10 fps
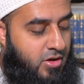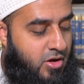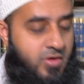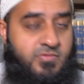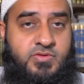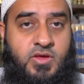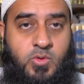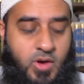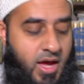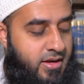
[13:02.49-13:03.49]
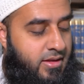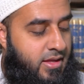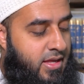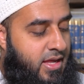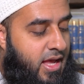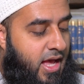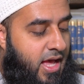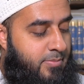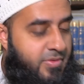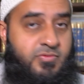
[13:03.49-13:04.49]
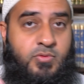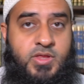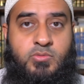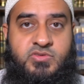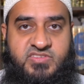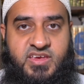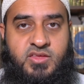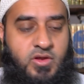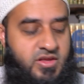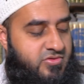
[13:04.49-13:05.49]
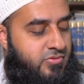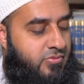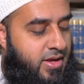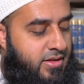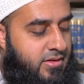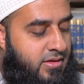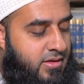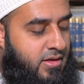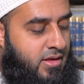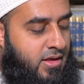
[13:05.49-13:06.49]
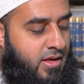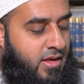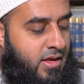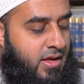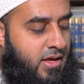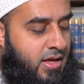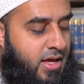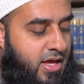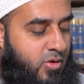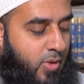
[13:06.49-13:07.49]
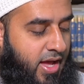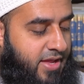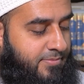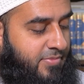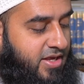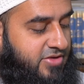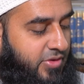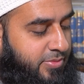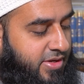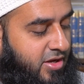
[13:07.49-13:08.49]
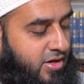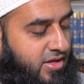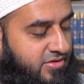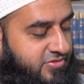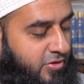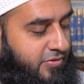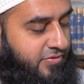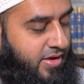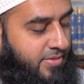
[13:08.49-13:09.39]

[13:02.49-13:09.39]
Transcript: the Quran before they would seek knowledge, right? Why? Example here is of